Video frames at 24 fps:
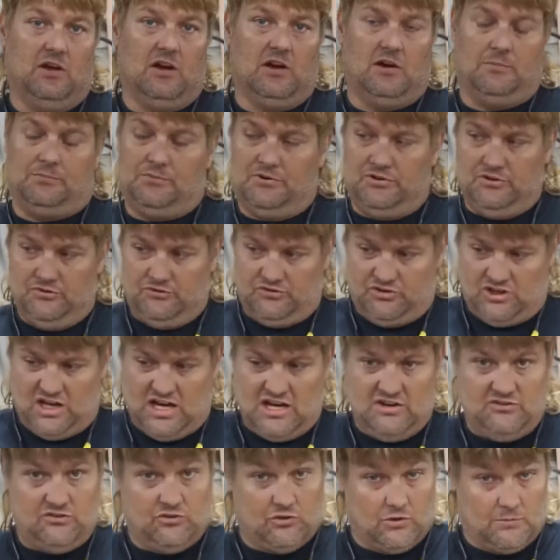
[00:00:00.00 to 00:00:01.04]
up and you
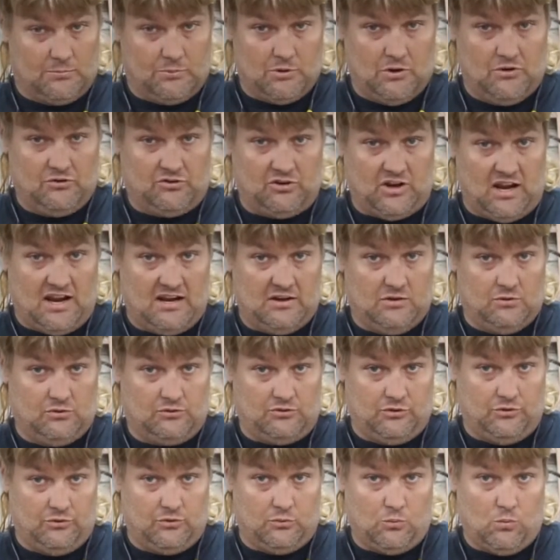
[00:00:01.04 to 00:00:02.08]
change your approach angle
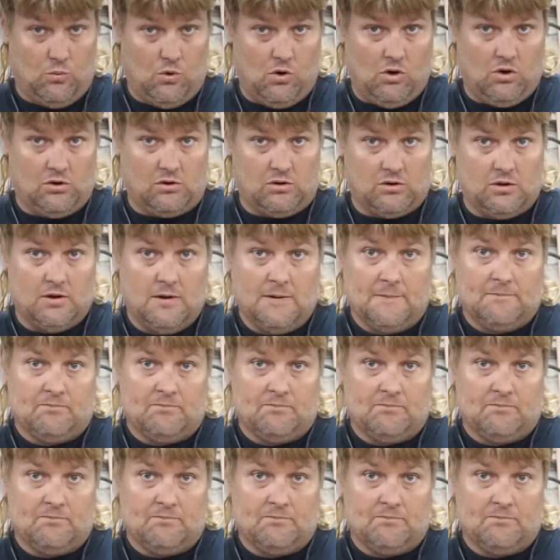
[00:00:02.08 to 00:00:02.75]
to the water,